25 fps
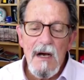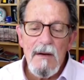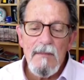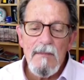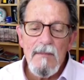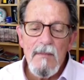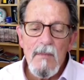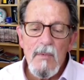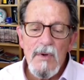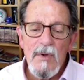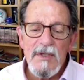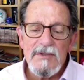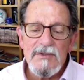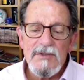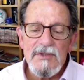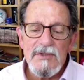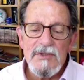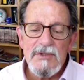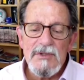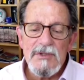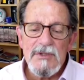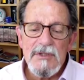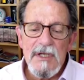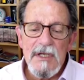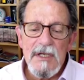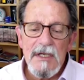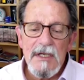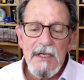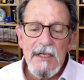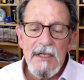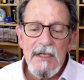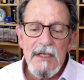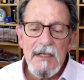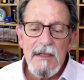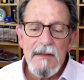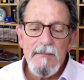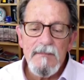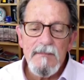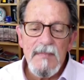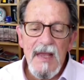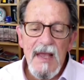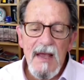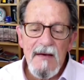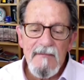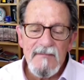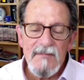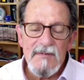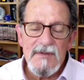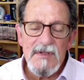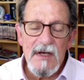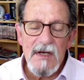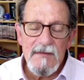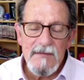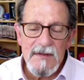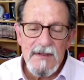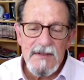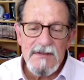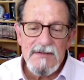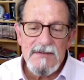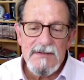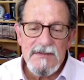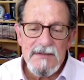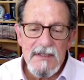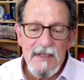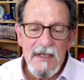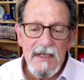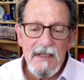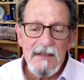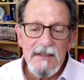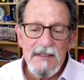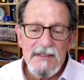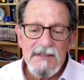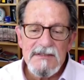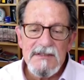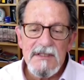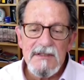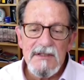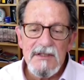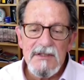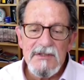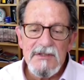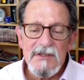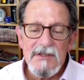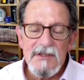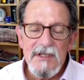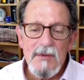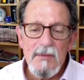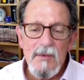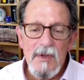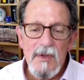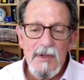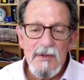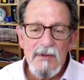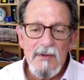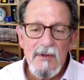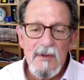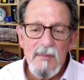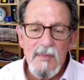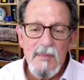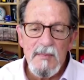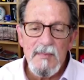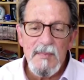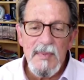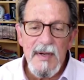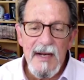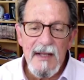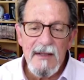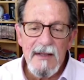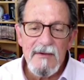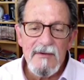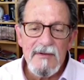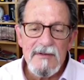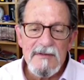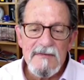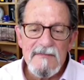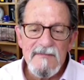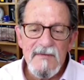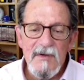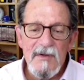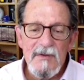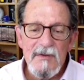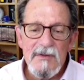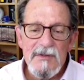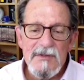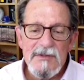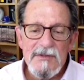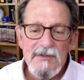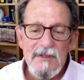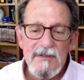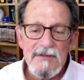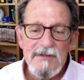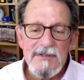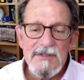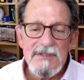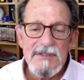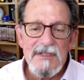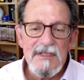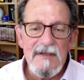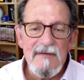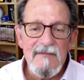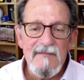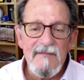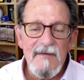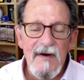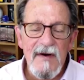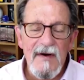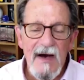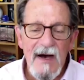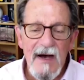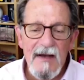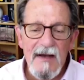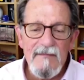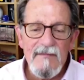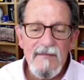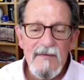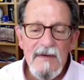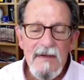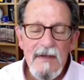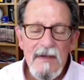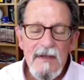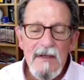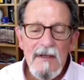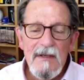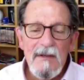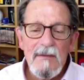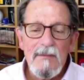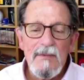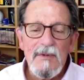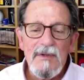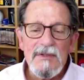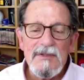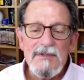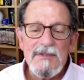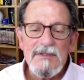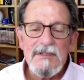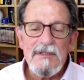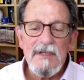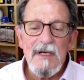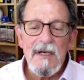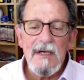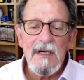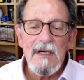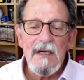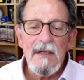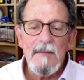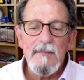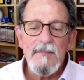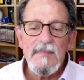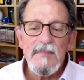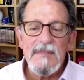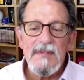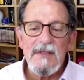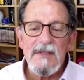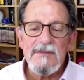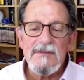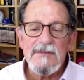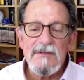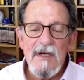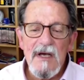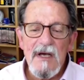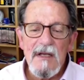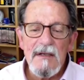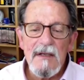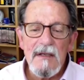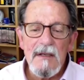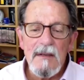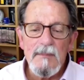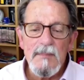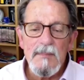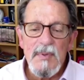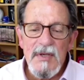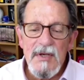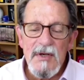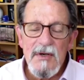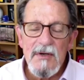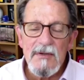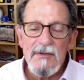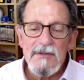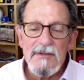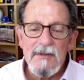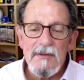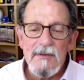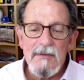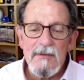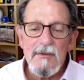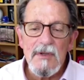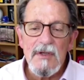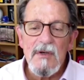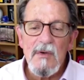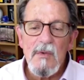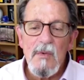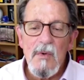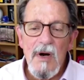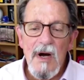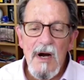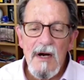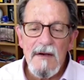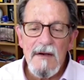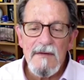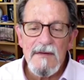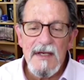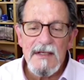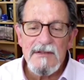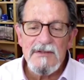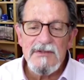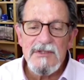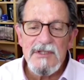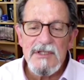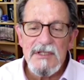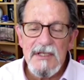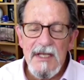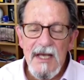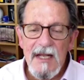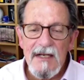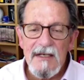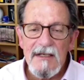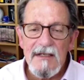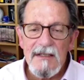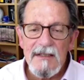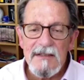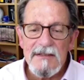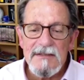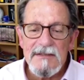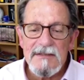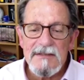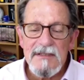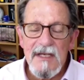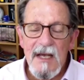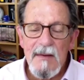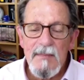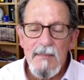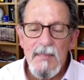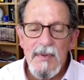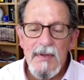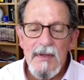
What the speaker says: which have done this, at least initially. One group at Baylor is focused on CD5, which does not appear to require that gene editing step.